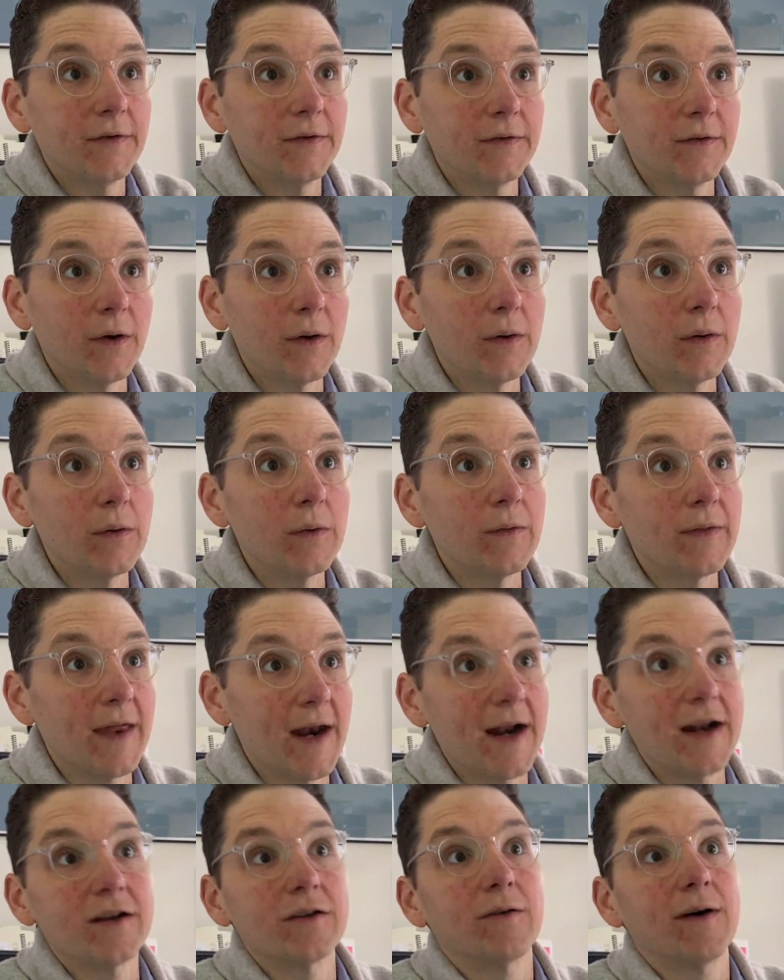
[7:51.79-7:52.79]
so that
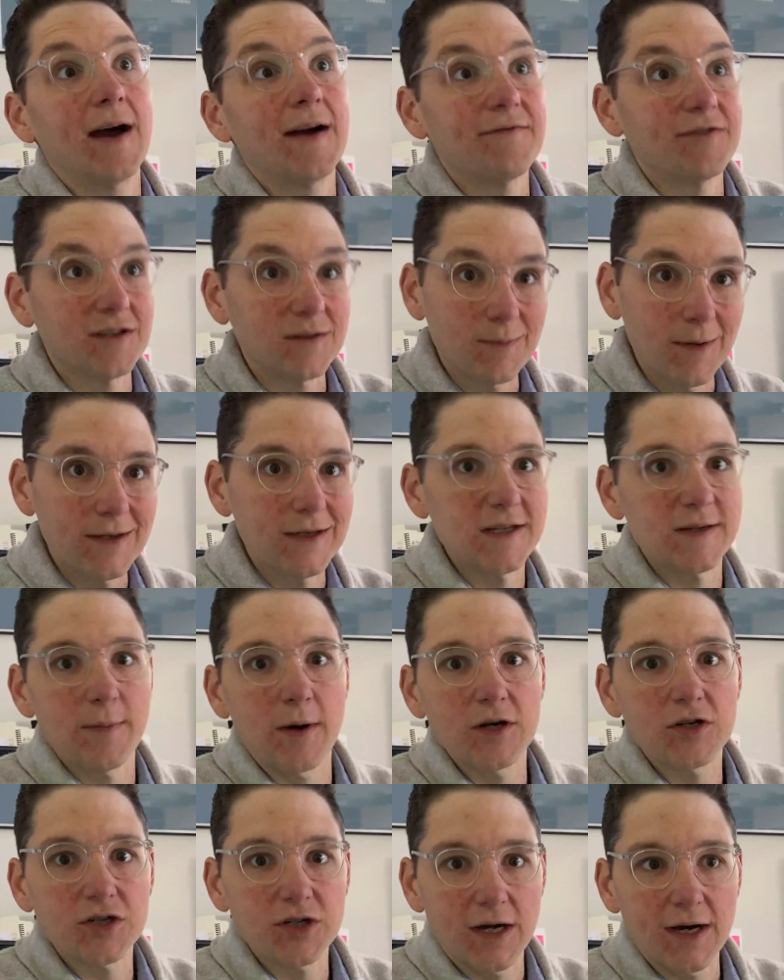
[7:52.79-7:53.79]
I don't have to spend as
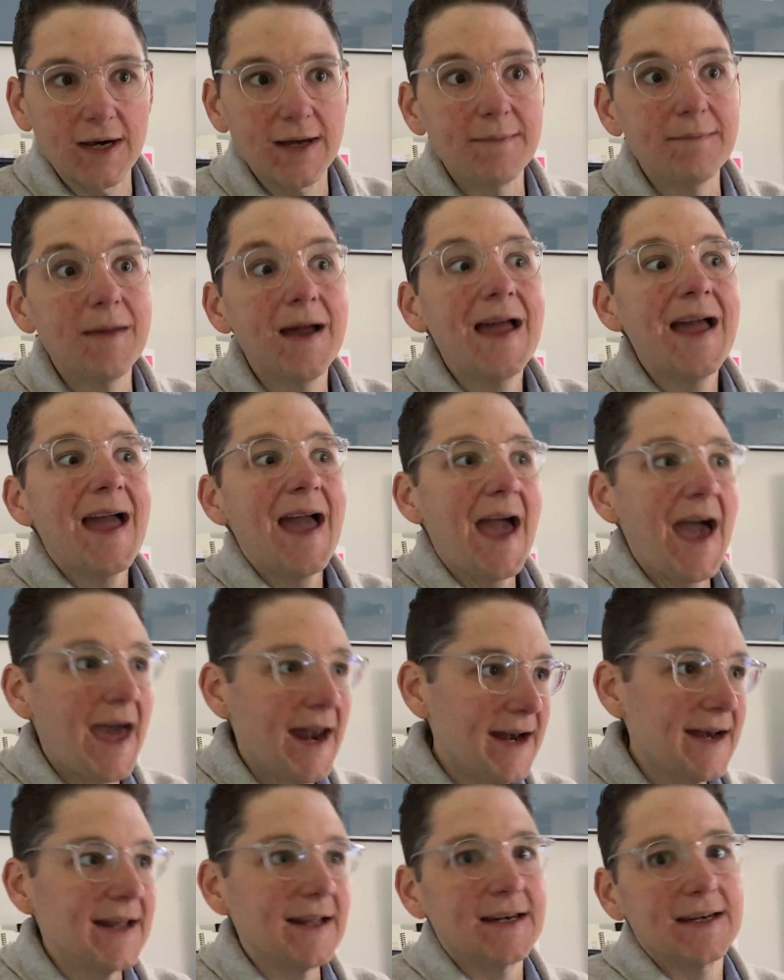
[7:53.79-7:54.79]
much time
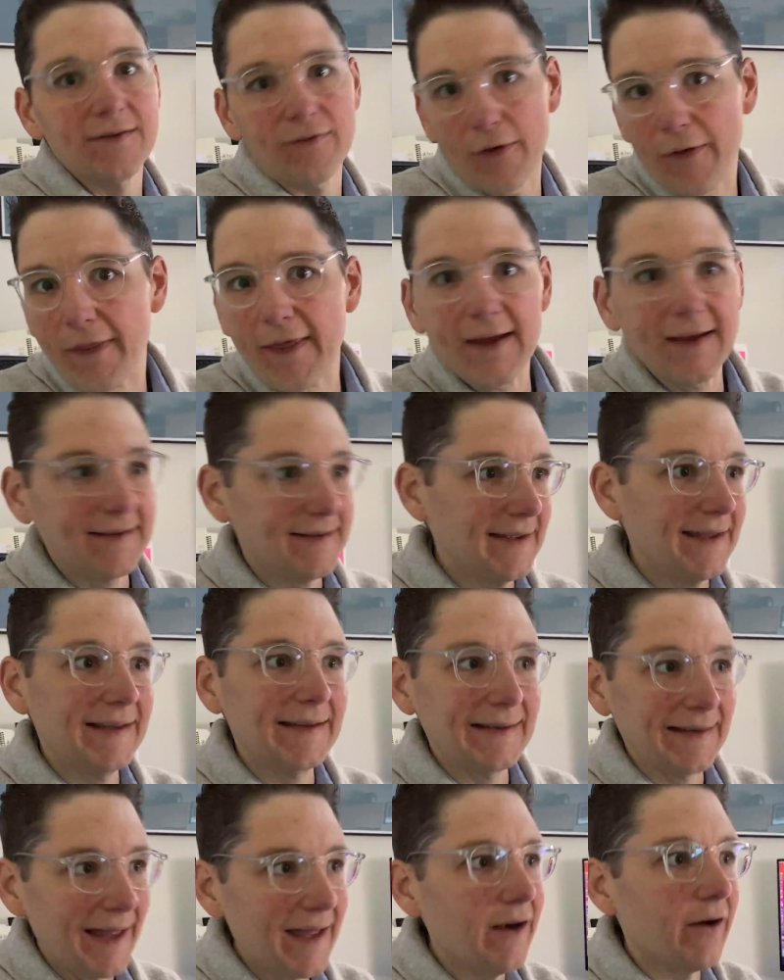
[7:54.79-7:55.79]
editing different things
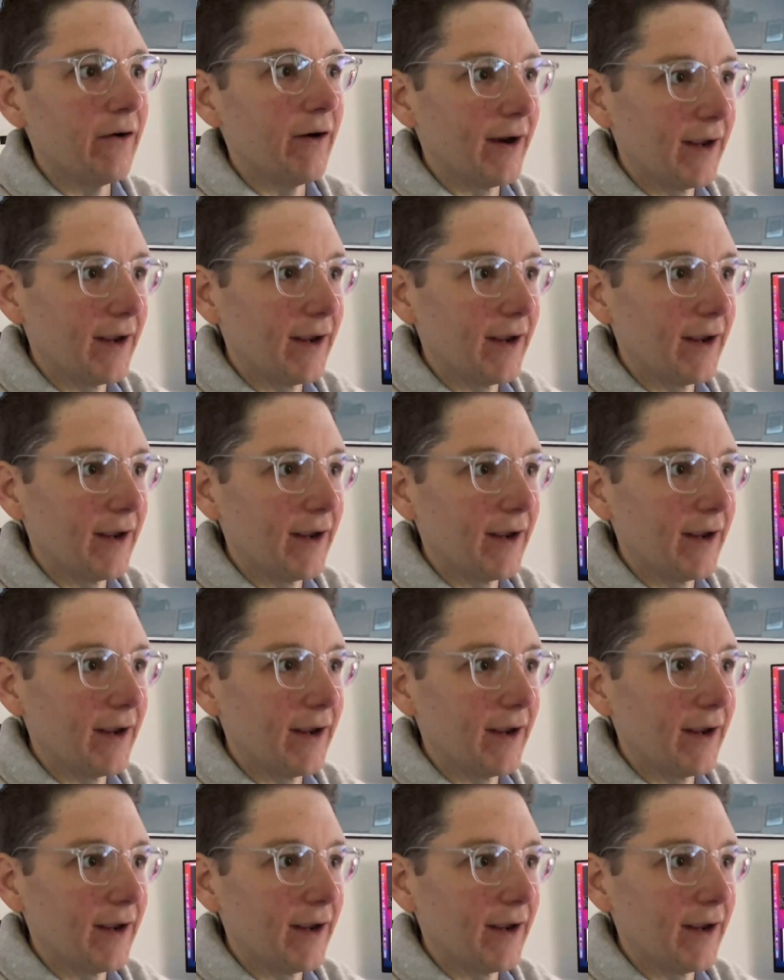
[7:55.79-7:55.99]
in later.